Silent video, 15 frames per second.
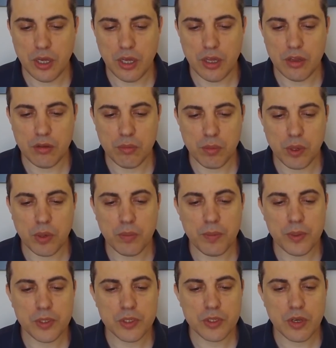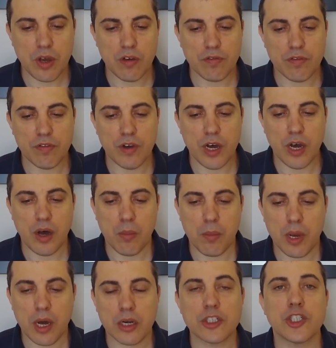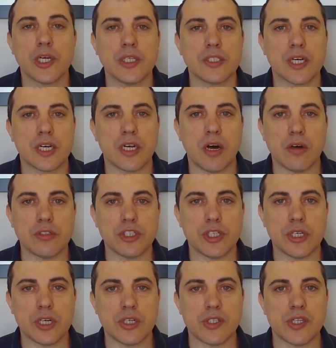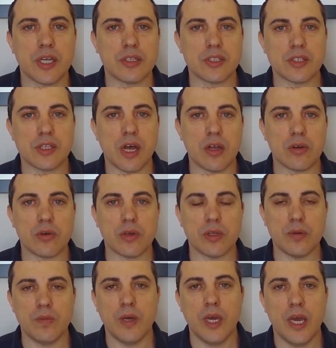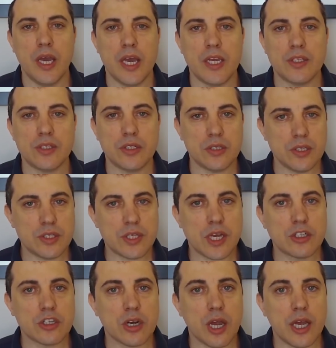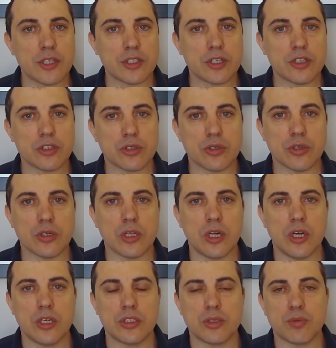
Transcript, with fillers: The purpose of blockchain technology and a consensus algorithm is to decentralize control,